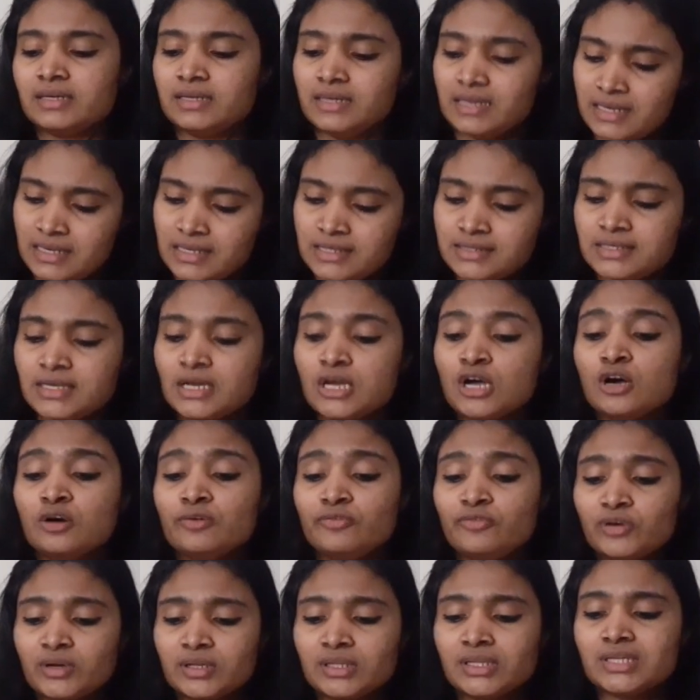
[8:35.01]
Yes,
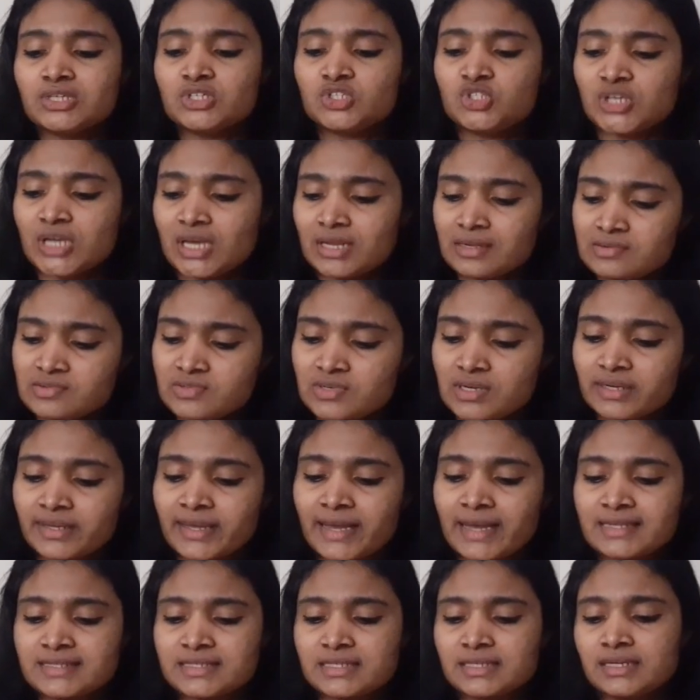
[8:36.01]
for the general
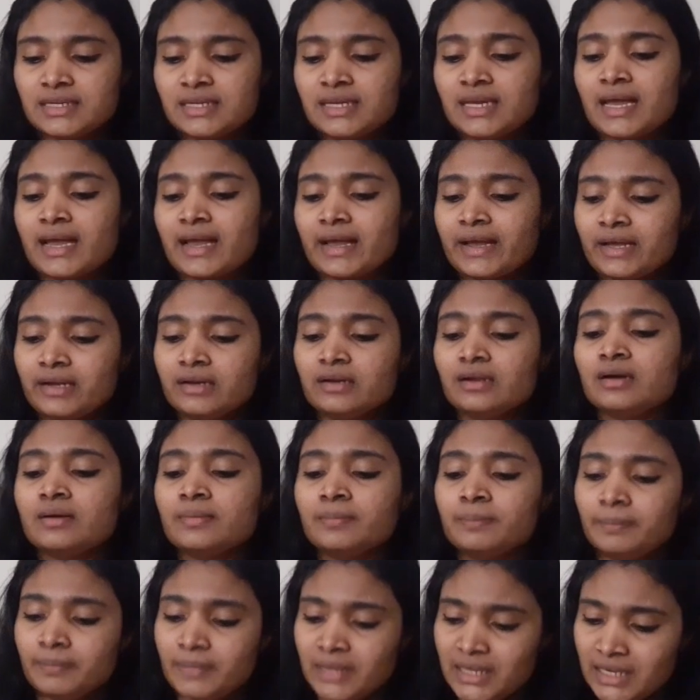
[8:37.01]
category and
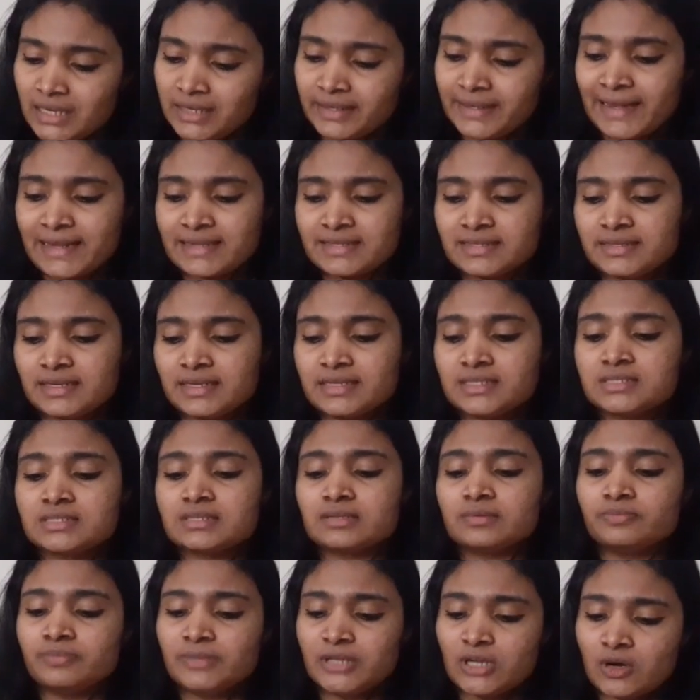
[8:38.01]
male candidates
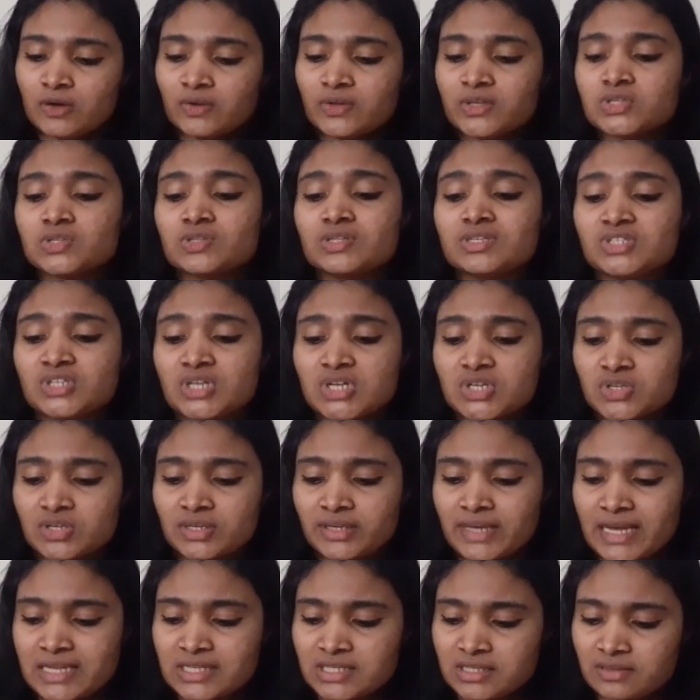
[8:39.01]
belonging to the
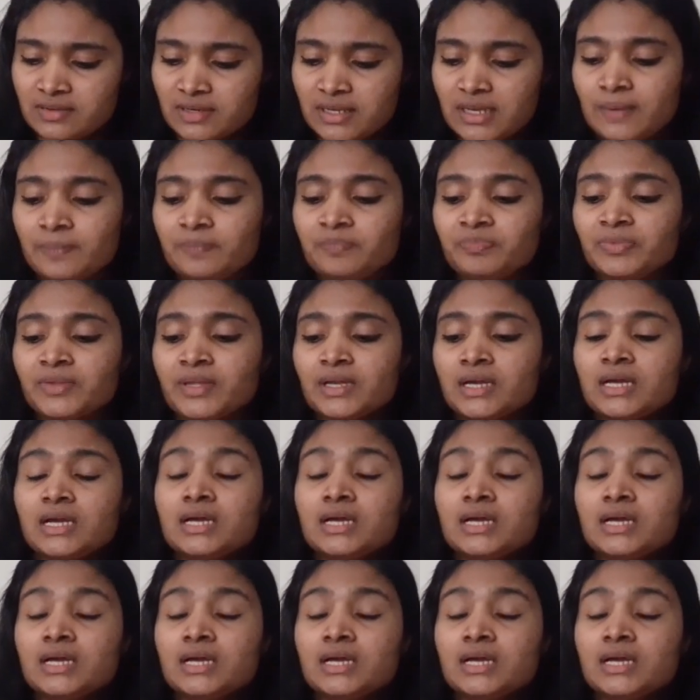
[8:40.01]
general category,